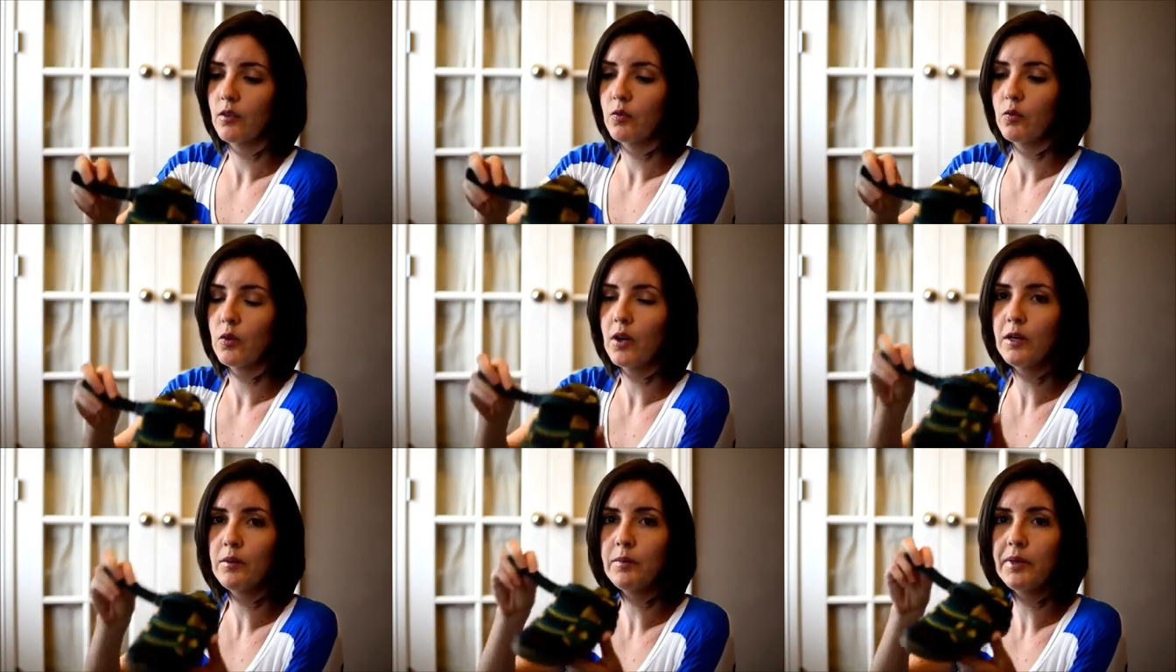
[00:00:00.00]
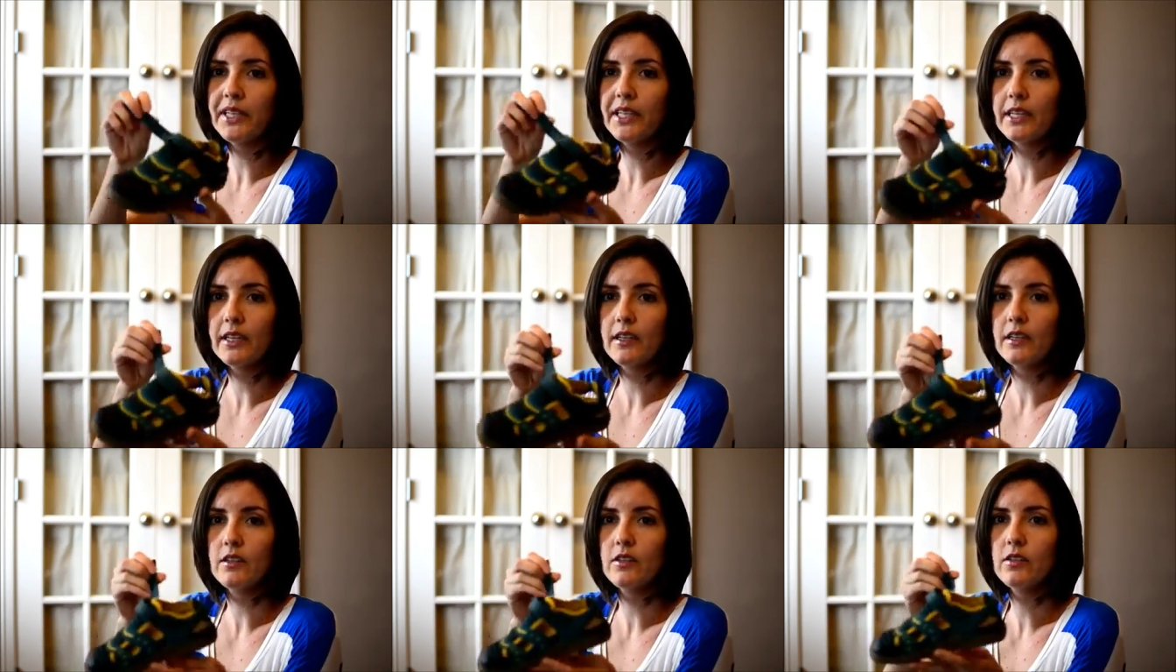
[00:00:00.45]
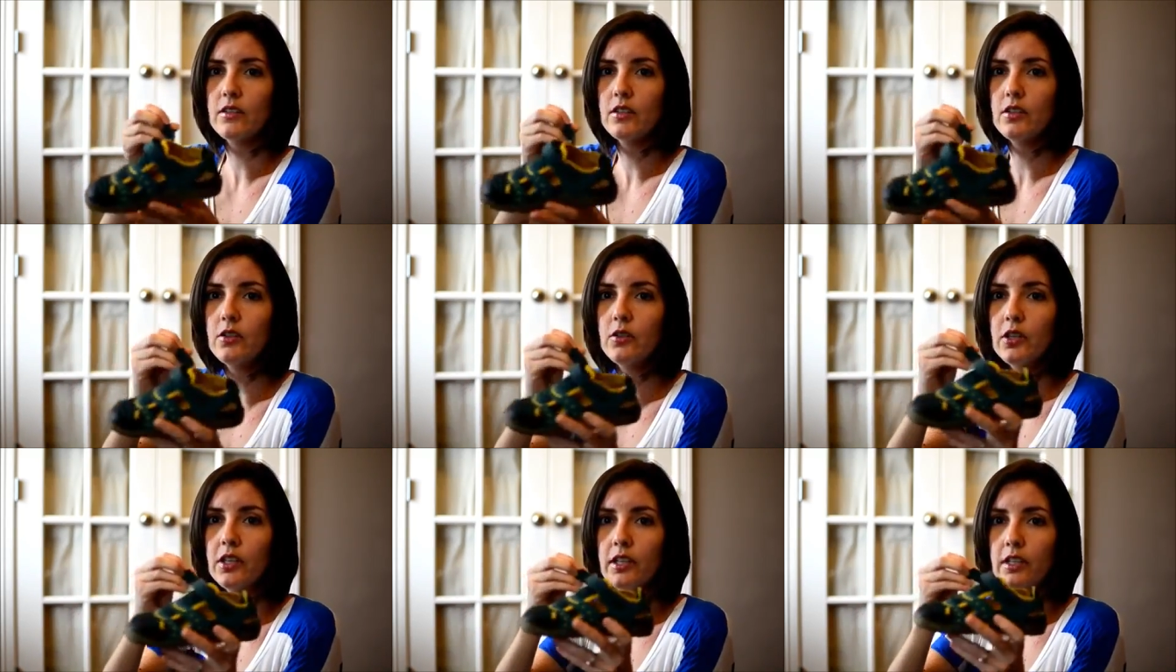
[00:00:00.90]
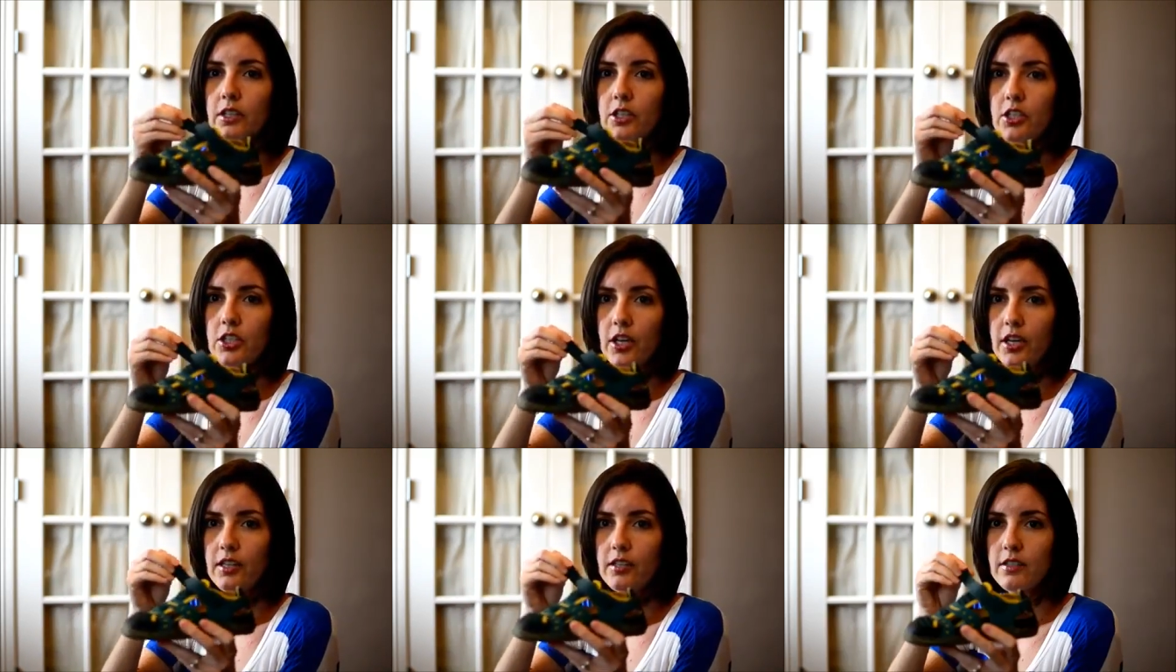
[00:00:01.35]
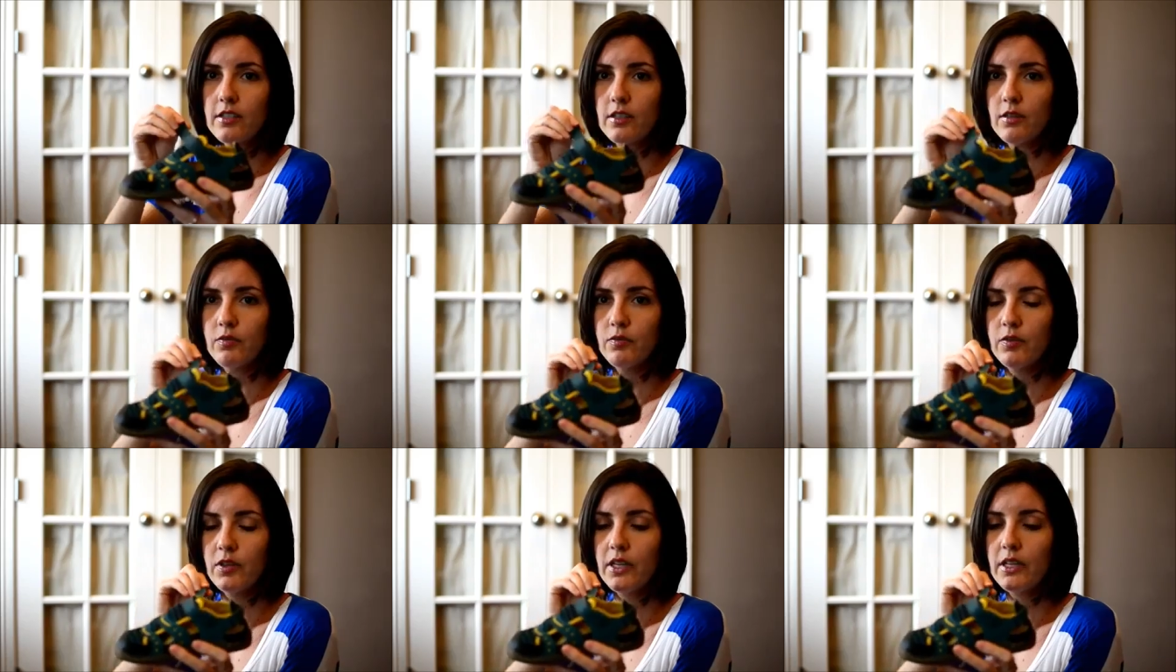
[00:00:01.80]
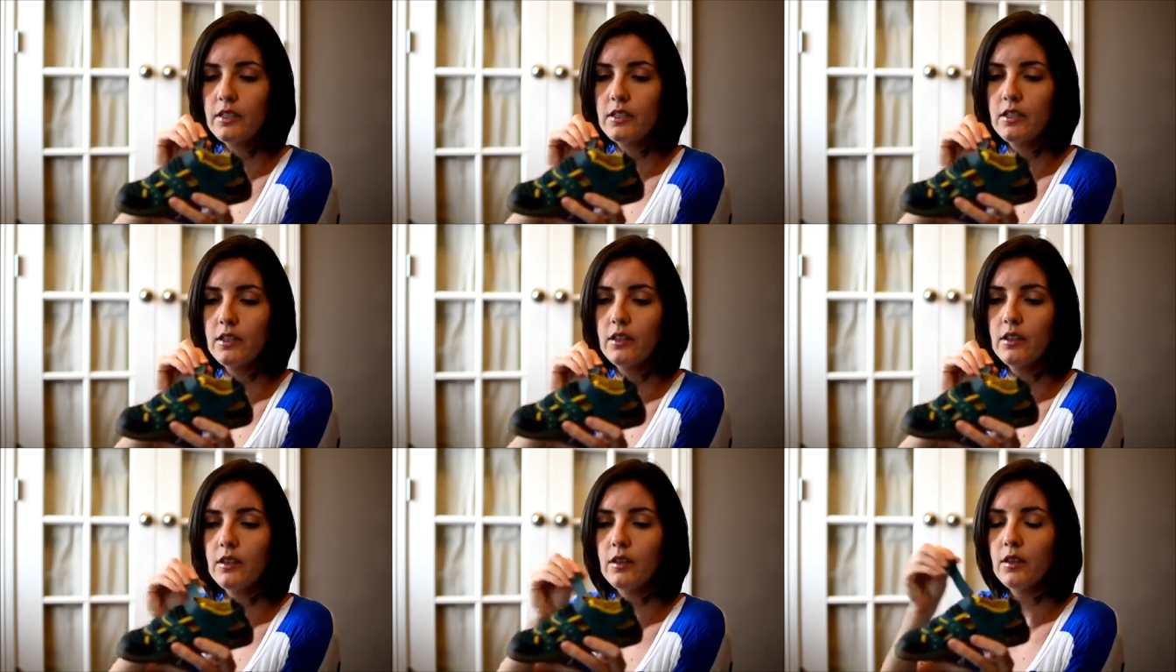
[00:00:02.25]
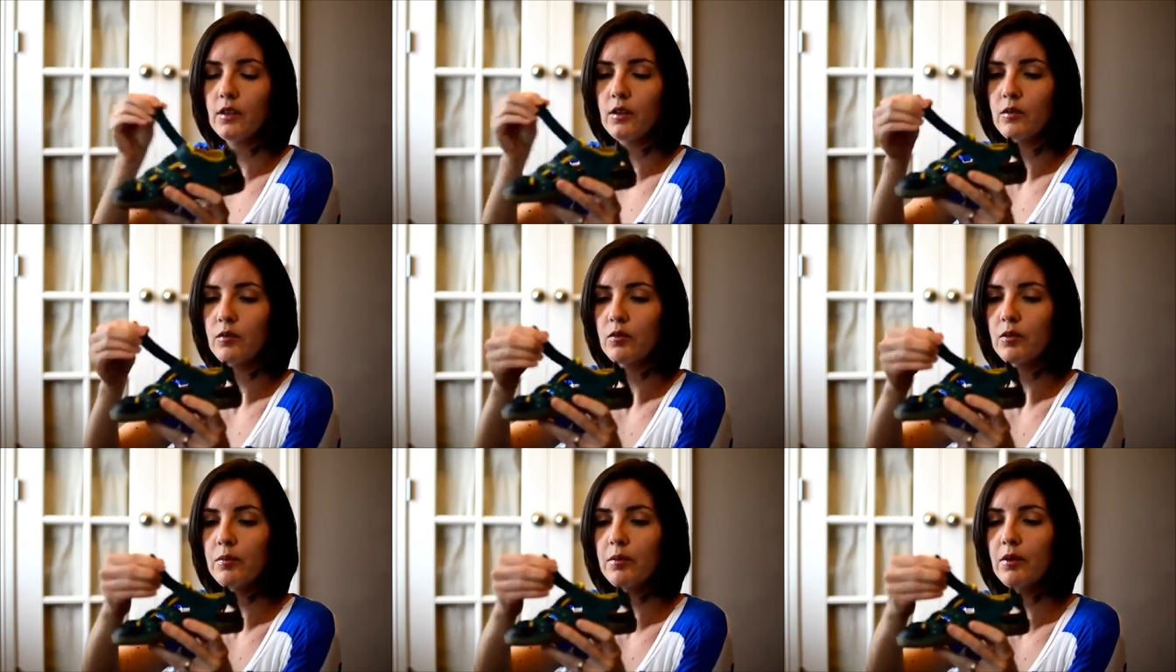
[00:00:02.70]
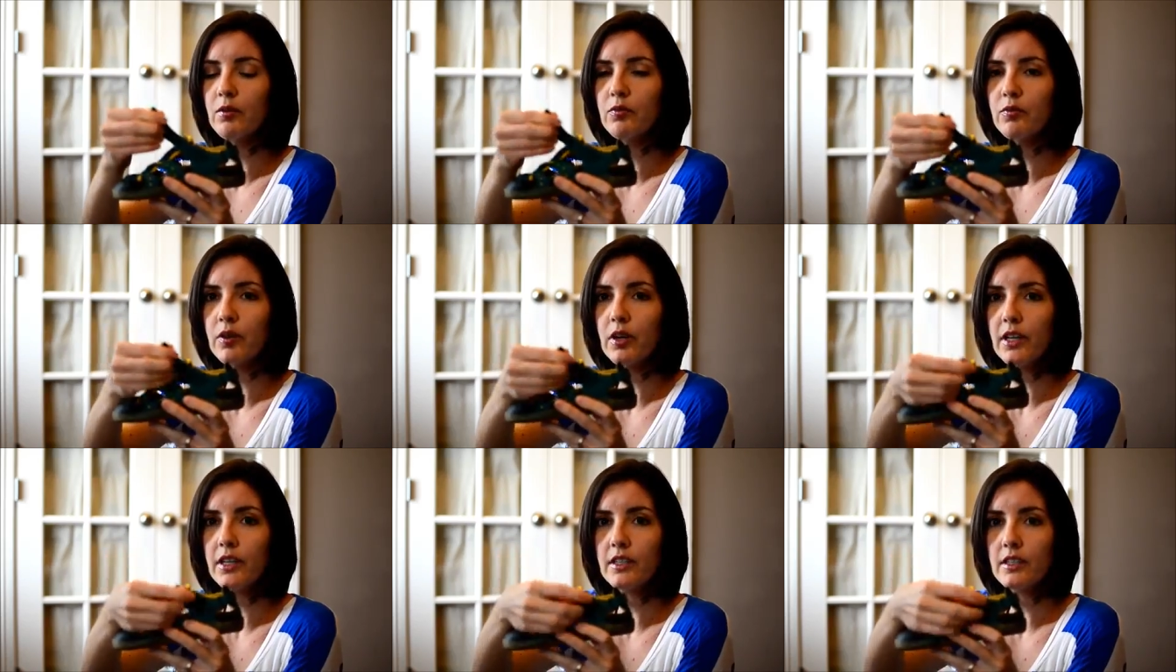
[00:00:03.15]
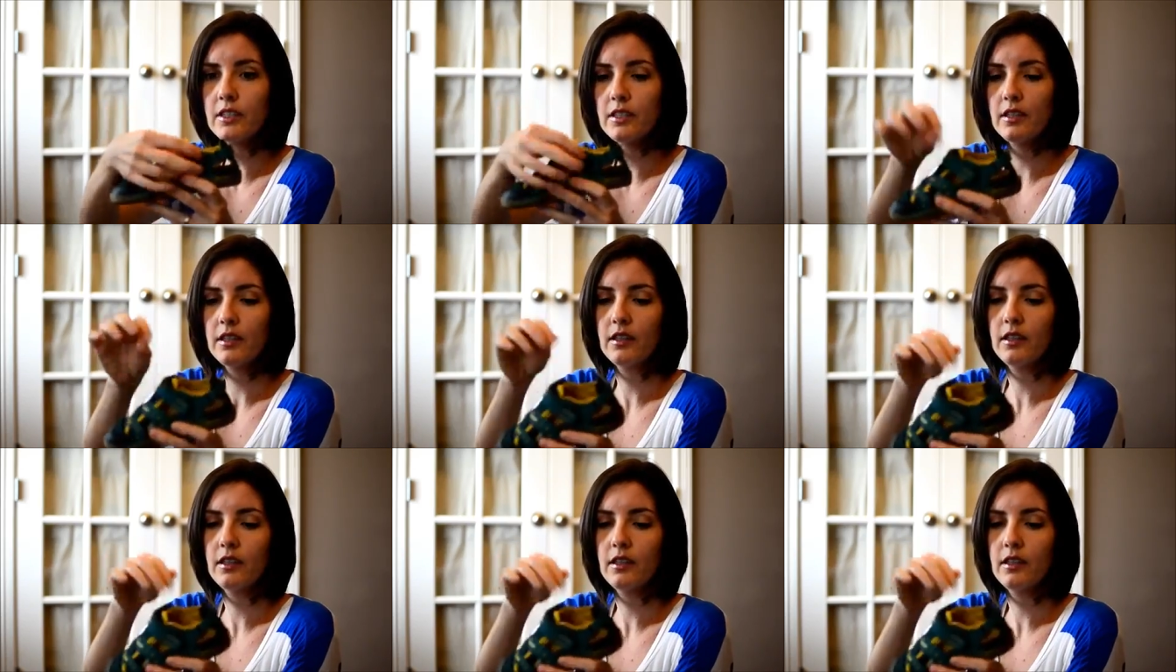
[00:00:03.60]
One, because you can adjust the fit from the front.